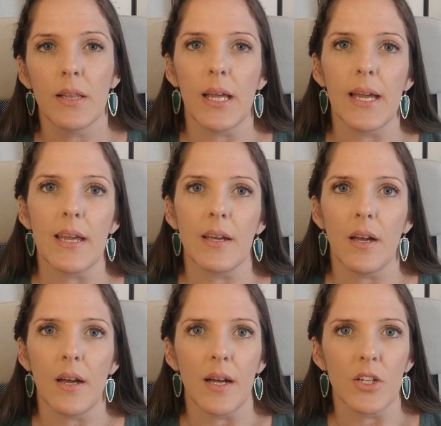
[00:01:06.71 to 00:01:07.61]
like
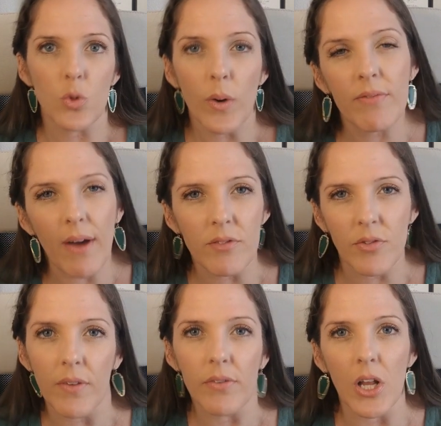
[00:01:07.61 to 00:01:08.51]
$25 to
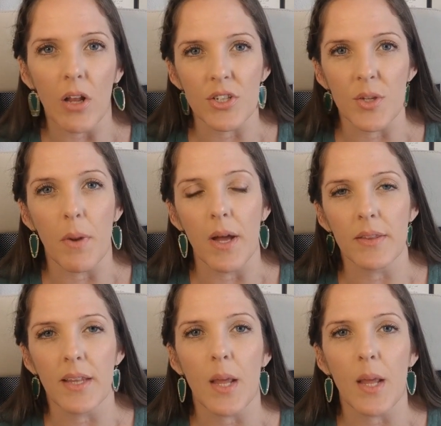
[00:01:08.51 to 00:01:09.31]
$50 a month,